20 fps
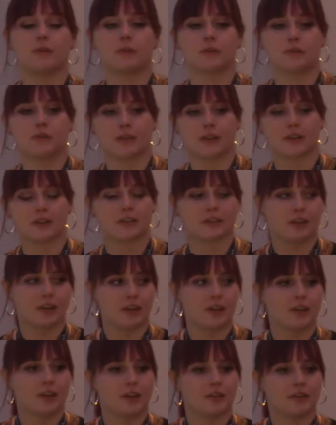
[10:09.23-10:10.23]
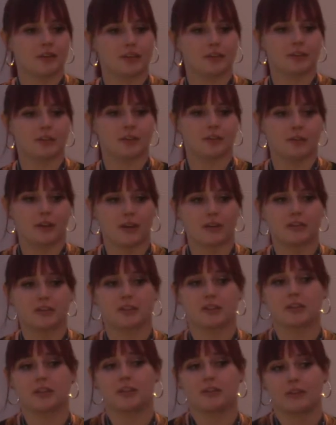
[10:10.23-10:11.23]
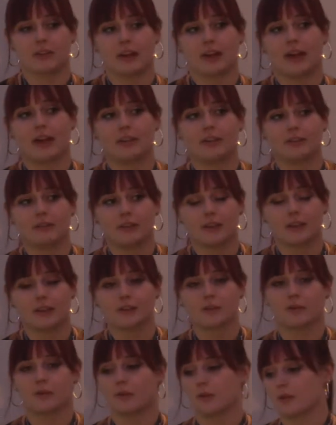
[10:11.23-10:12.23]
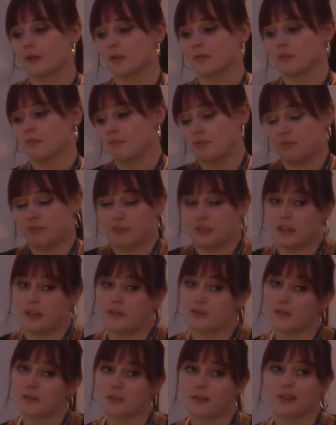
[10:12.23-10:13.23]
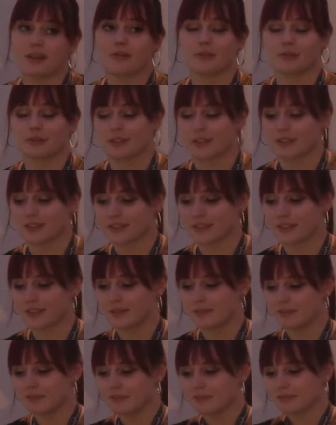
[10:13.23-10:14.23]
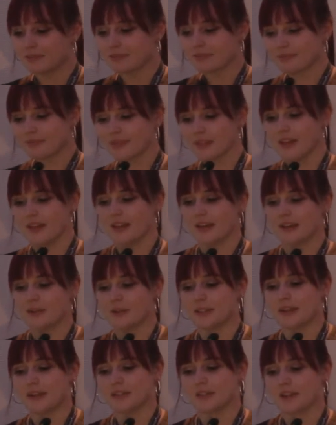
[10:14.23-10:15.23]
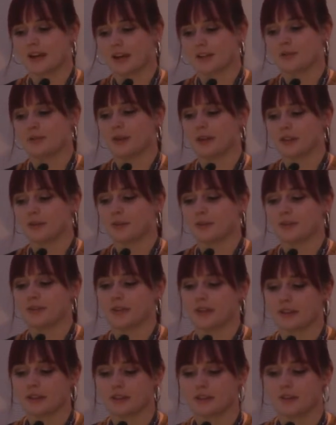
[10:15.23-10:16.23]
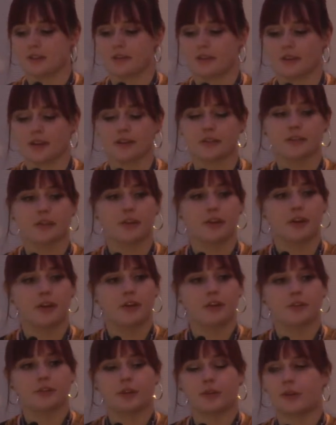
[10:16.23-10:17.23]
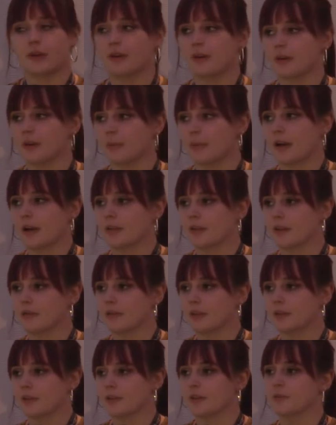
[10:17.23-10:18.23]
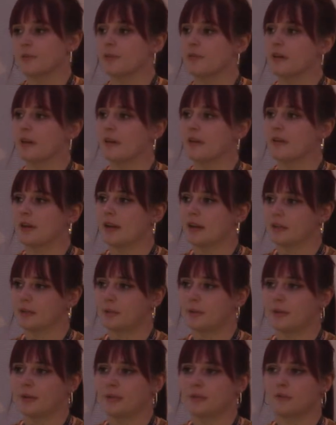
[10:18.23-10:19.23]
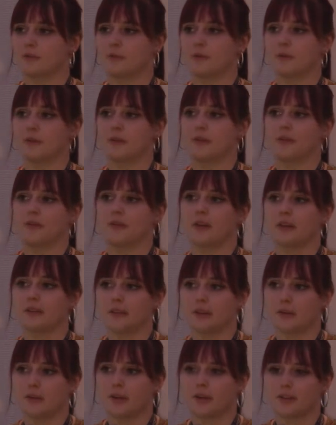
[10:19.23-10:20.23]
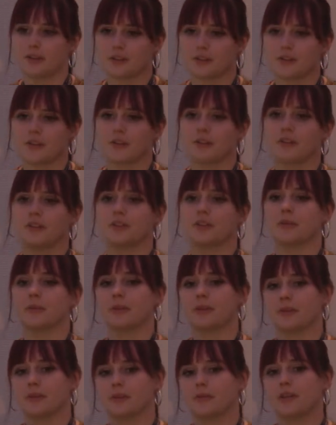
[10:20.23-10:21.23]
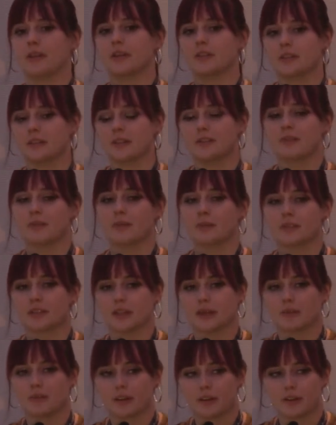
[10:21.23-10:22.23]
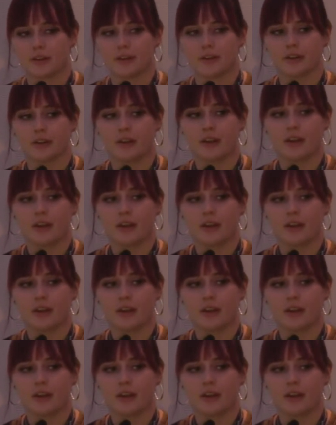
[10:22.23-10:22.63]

was fixed, test the device to see if it had the fix, or see if it was never fixed. And then we tested actual exploits against the device. So in our background research, we found exploits for the device in question, similar devices from the same vendor,